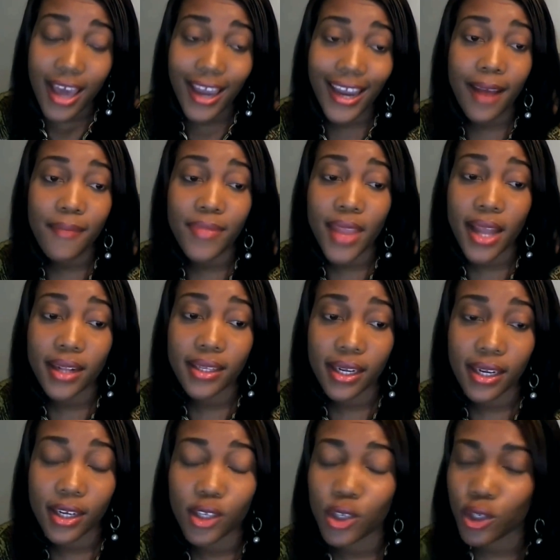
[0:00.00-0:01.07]
and I'm not
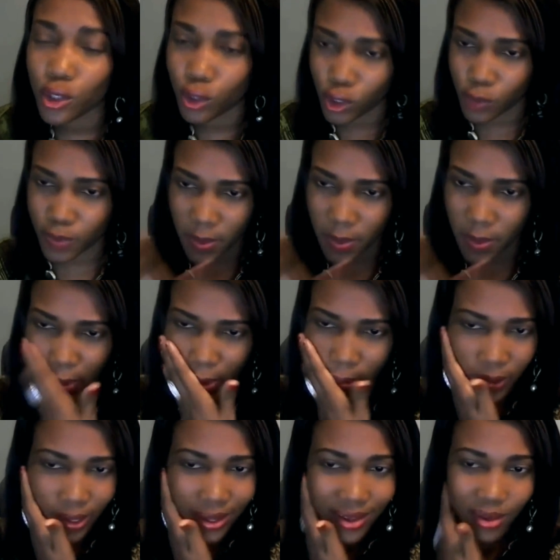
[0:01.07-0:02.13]
gonna, those
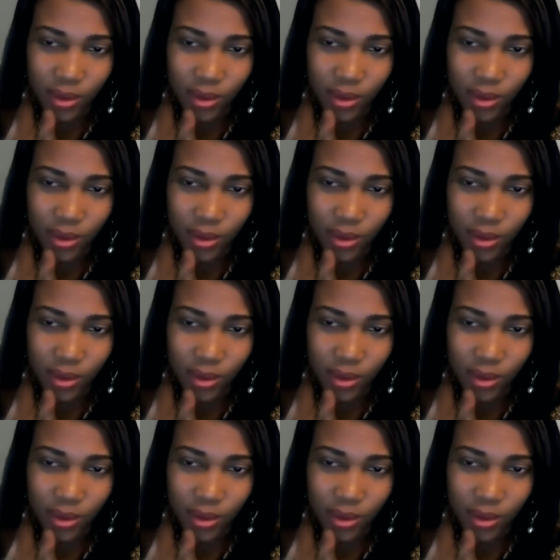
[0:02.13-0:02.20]
people.